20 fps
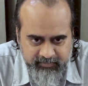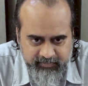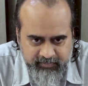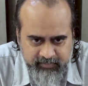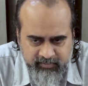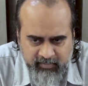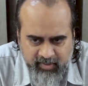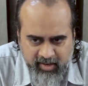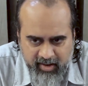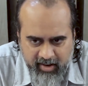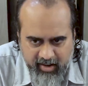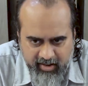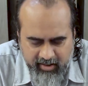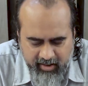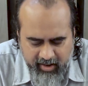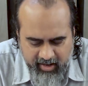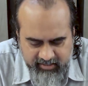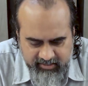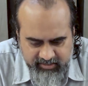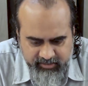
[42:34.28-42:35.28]

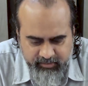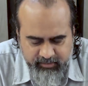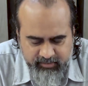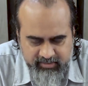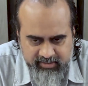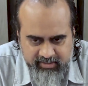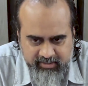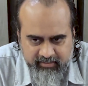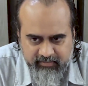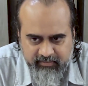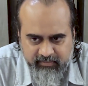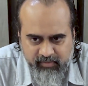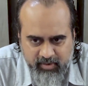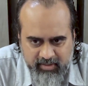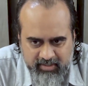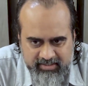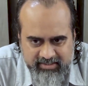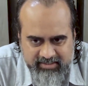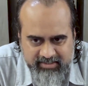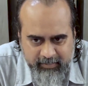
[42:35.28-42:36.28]
And ask yourself,
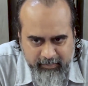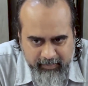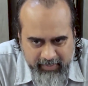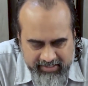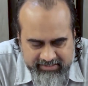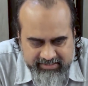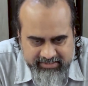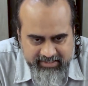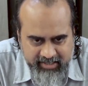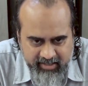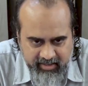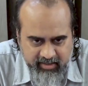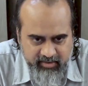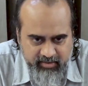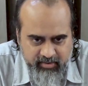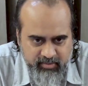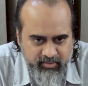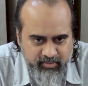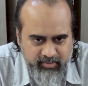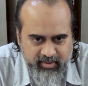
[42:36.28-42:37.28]
what is the best I
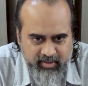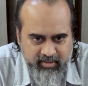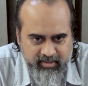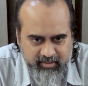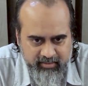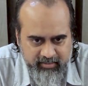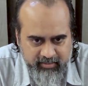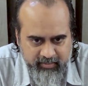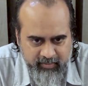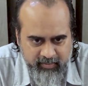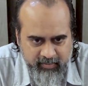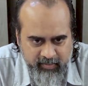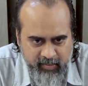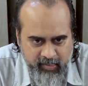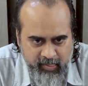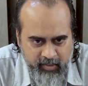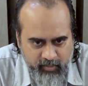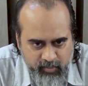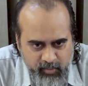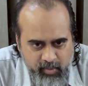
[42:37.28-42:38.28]
can do here?
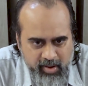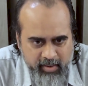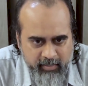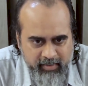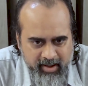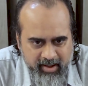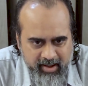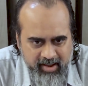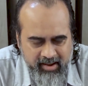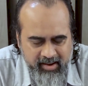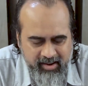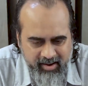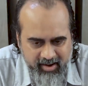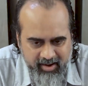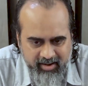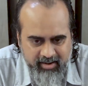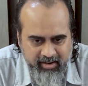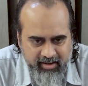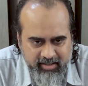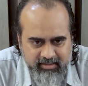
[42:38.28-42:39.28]
Who am I?
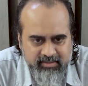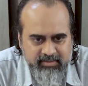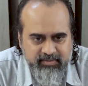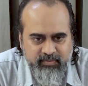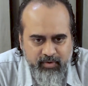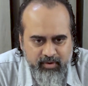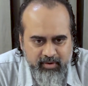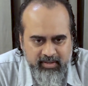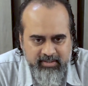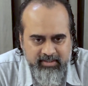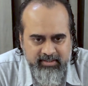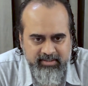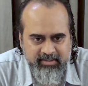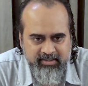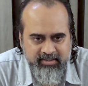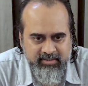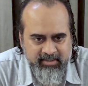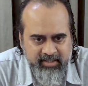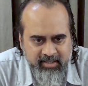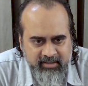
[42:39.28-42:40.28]
And hence, what
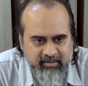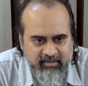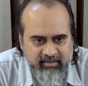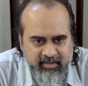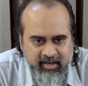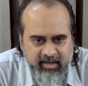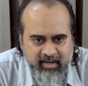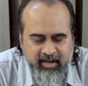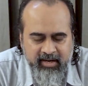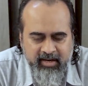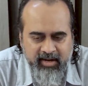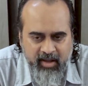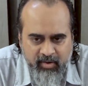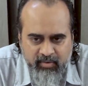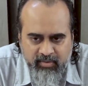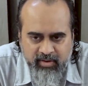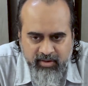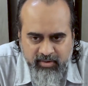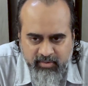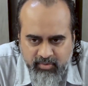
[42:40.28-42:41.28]
is it that I
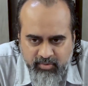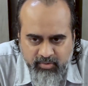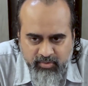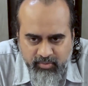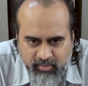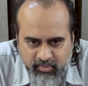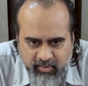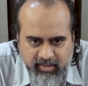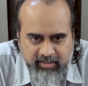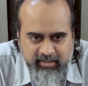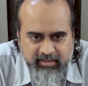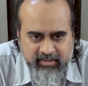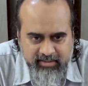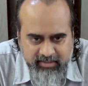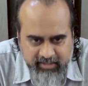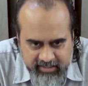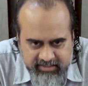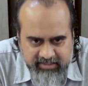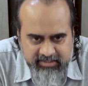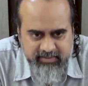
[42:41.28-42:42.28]
now need to do
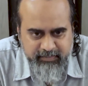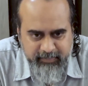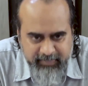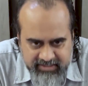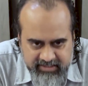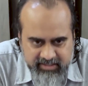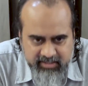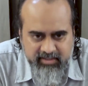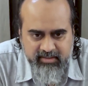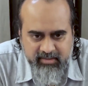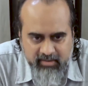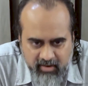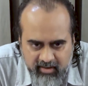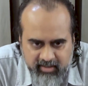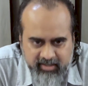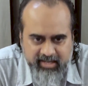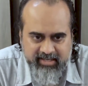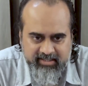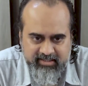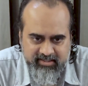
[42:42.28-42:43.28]
in this present
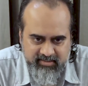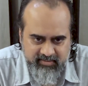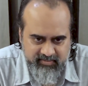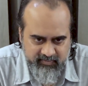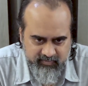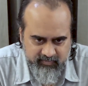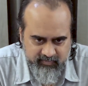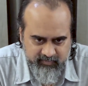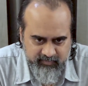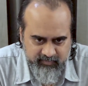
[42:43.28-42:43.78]
context?